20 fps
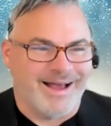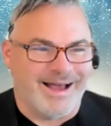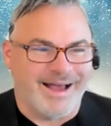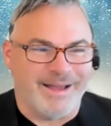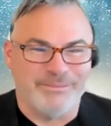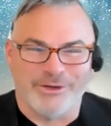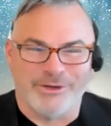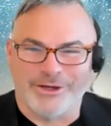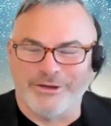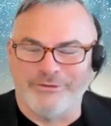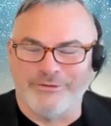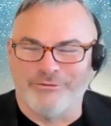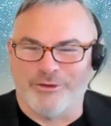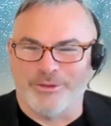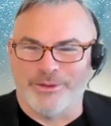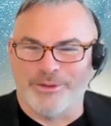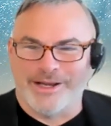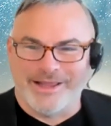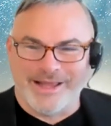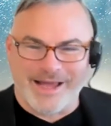I'm looking
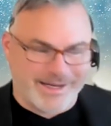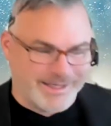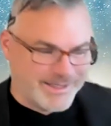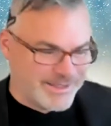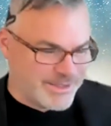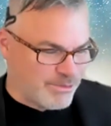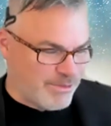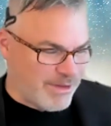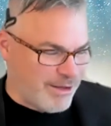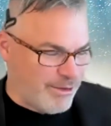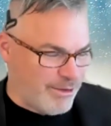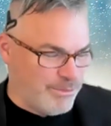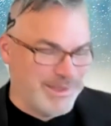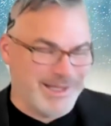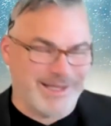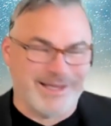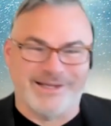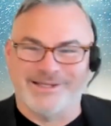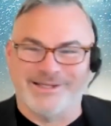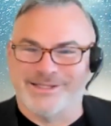forward to that as well
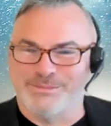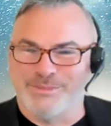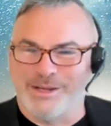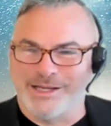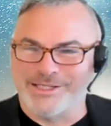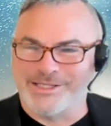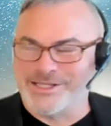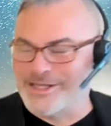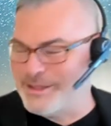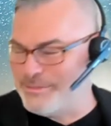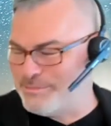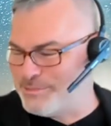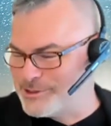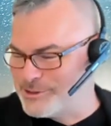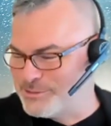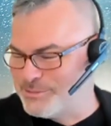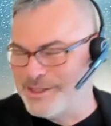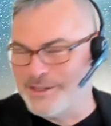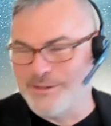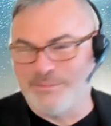because my sleep
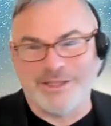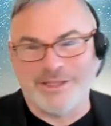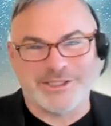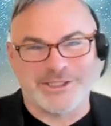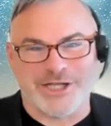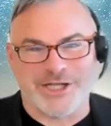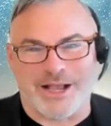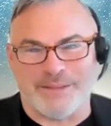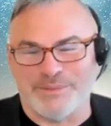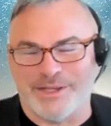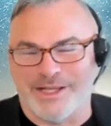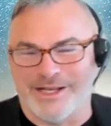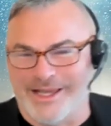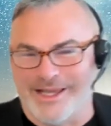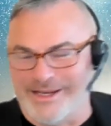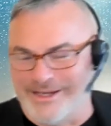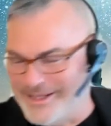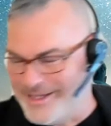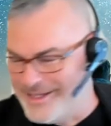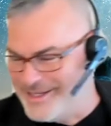has been a bit choppy
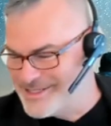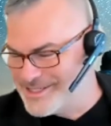lately.